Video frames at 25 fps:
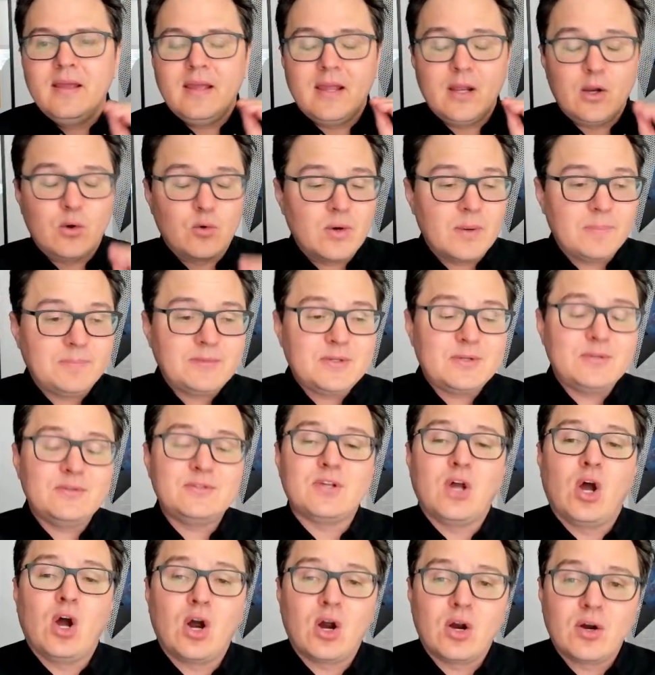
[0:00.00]
And
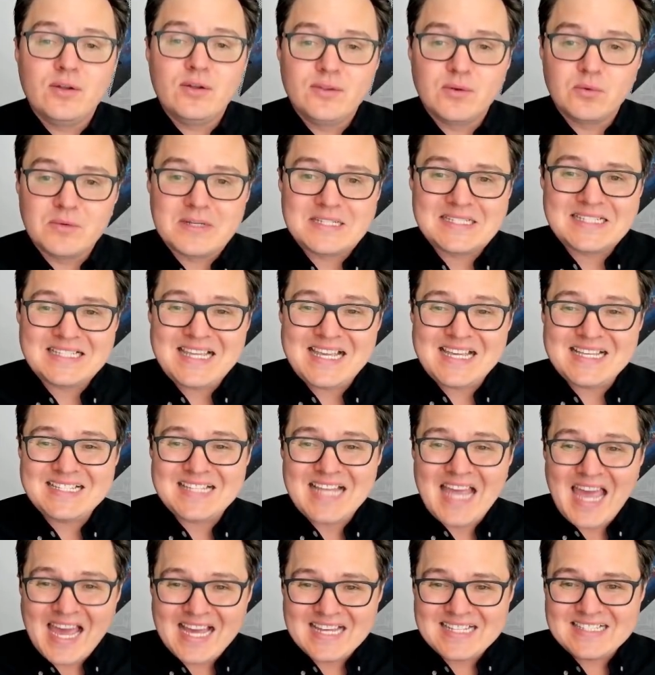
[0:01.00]
cryptos are the
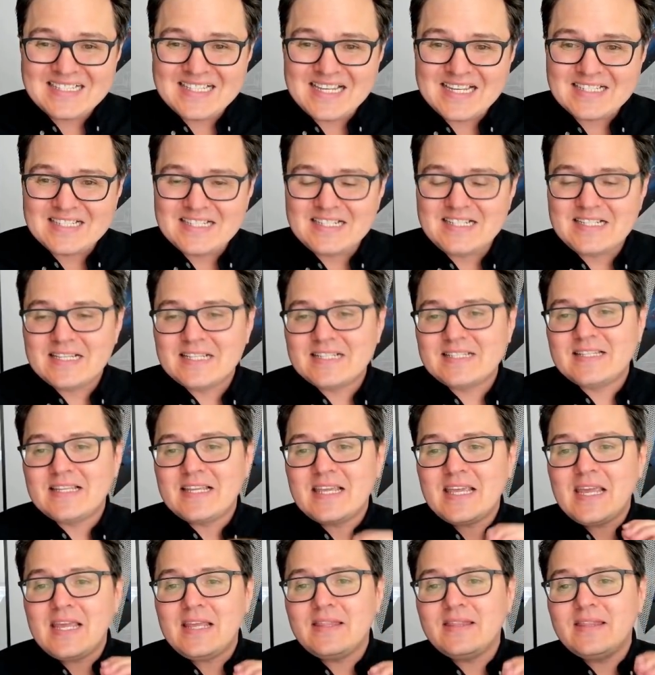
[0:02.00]
riskiest assets. He says the
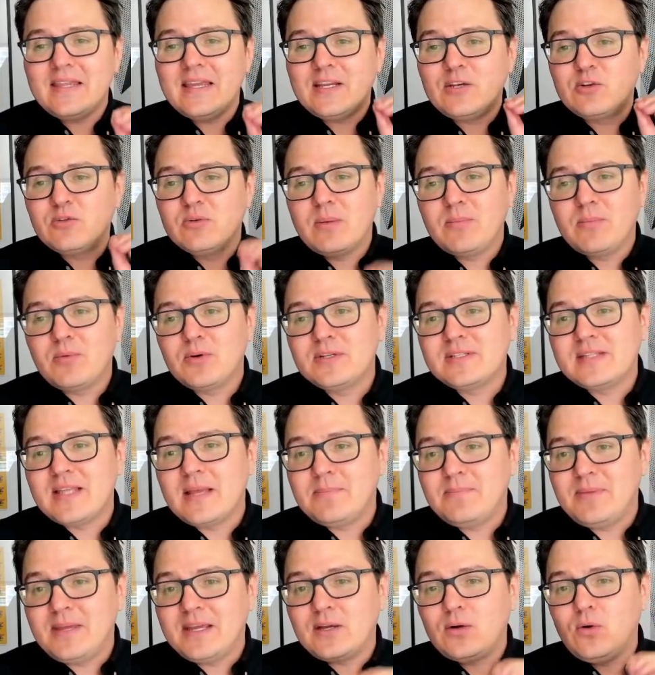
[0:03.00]
key thing to remember is
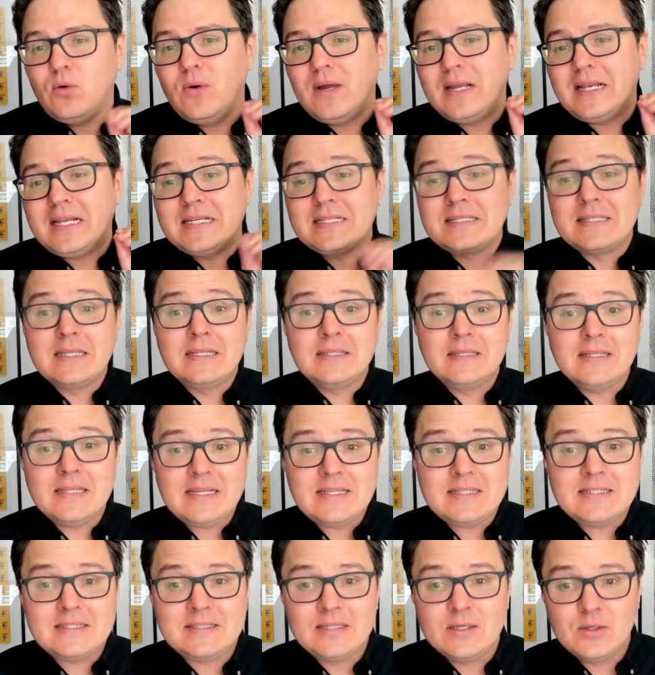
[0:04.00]
that Bitcoin is the
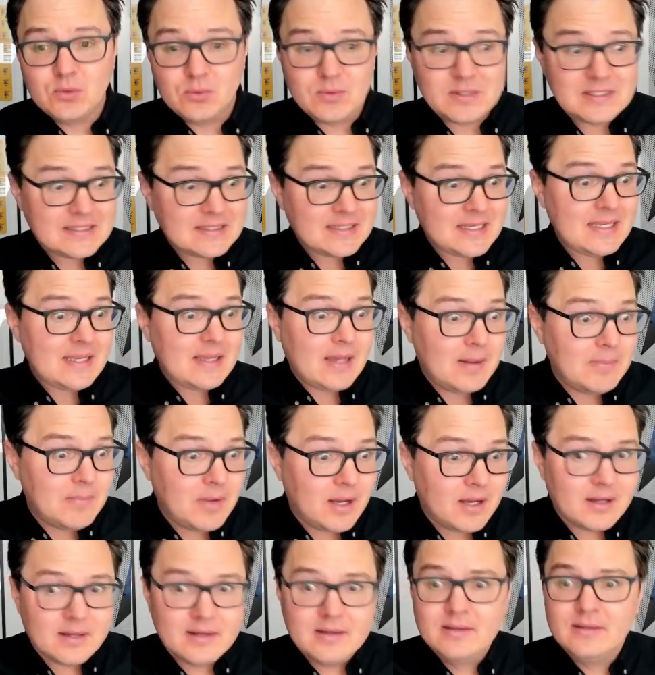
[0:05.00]
least risky
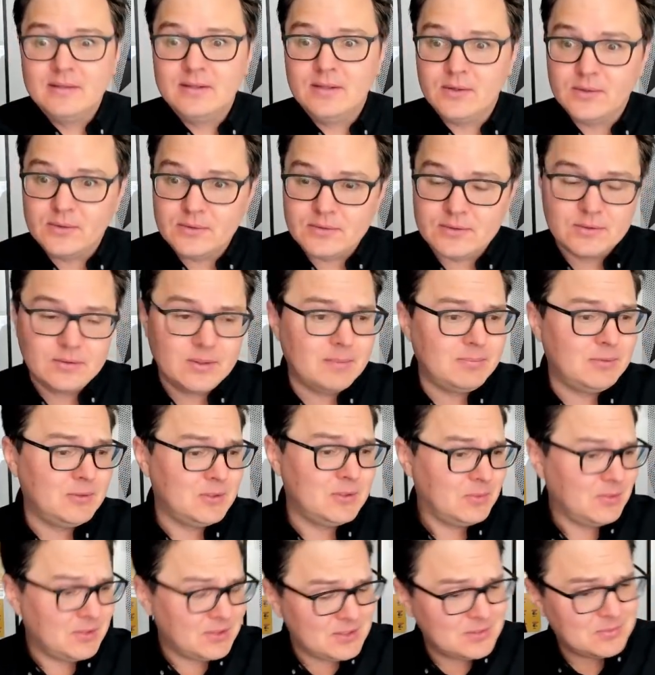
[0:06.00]
among those
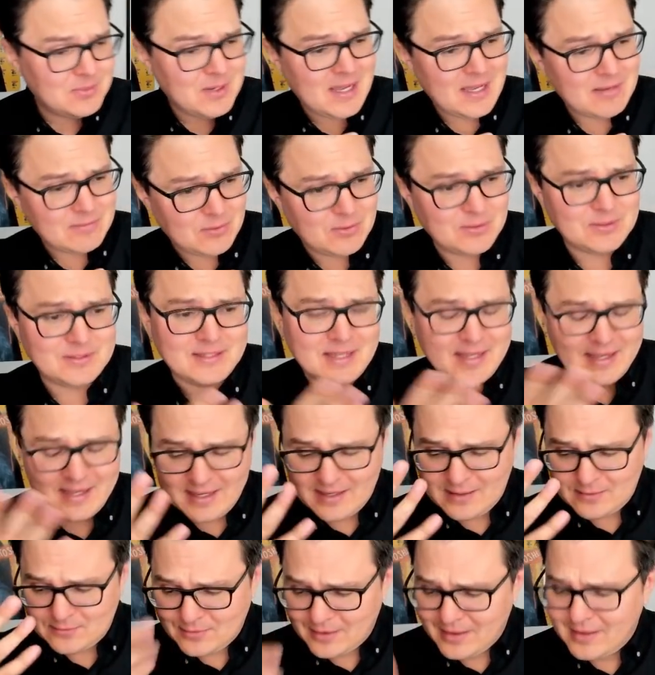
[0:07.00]
cryptos, which is why, of course, I
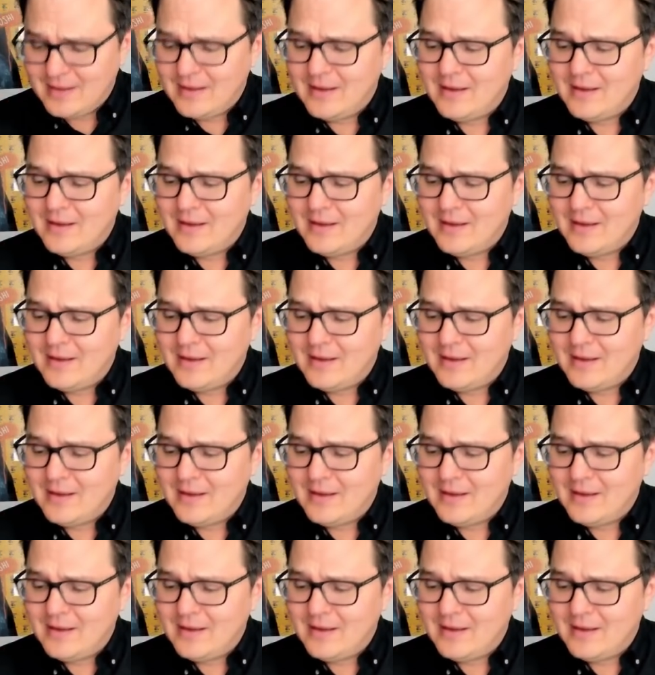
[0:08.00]
have